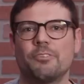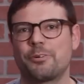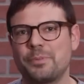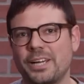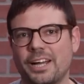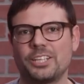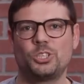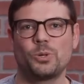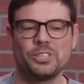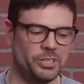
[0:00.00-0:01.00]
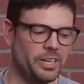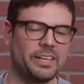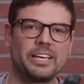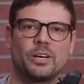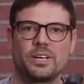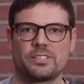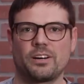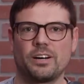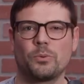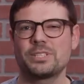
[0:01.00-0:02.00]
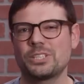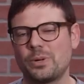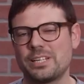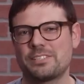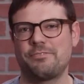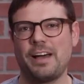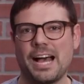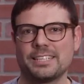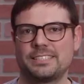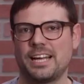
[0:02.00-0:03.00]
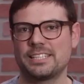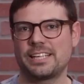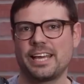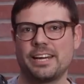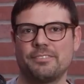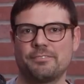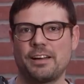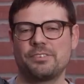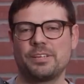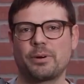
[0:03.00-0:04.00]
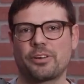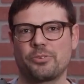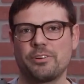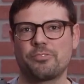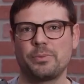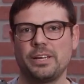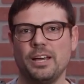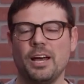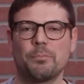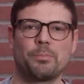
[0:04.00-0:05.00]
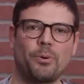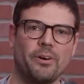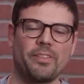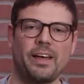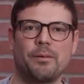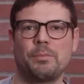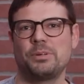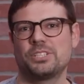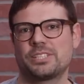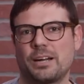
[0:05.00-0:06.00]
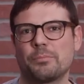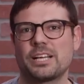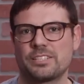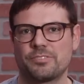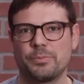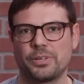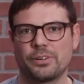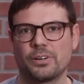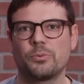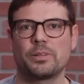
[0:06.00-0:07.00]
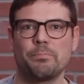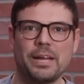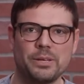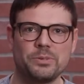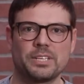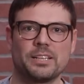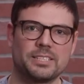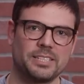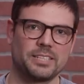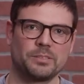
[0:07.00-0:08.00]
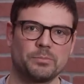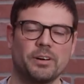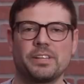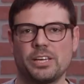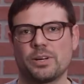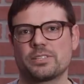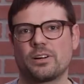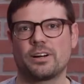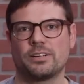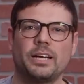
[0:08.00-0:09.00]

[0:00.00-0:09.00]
For me, I enjoyed shooting on the EOS R. It wasn't quite as fast as the Canon 5D Mark III for me, but part of that maybe just that I'm less familiar with the menus and the system of the EOS R.